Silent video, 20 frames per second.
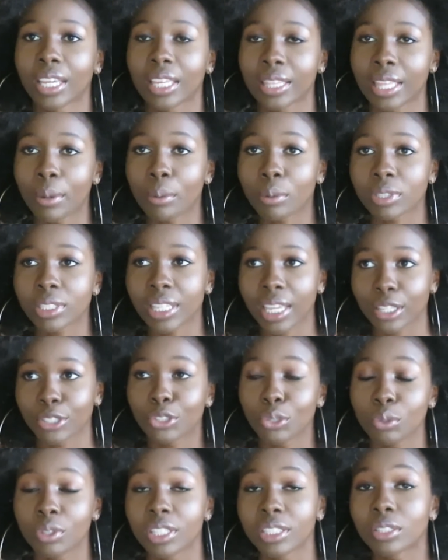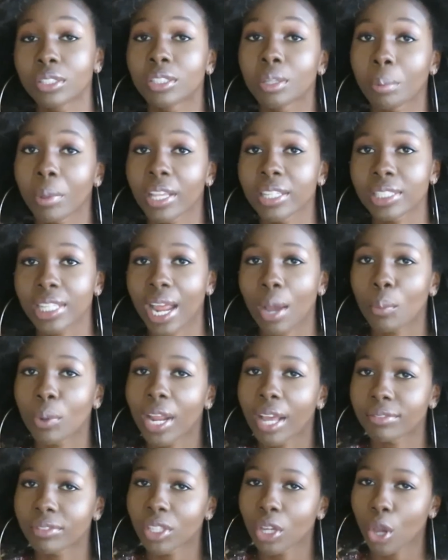and they were saying too, this is the place that I would
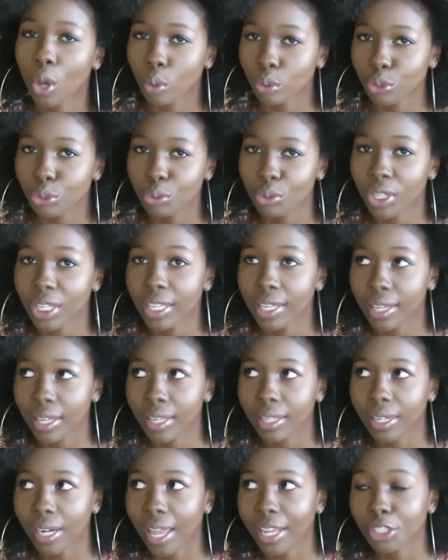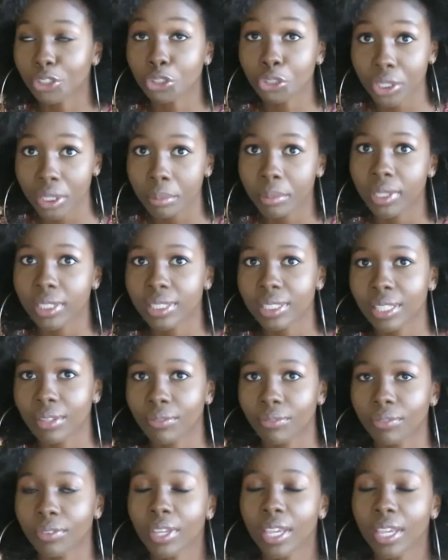have to go to get like treatments if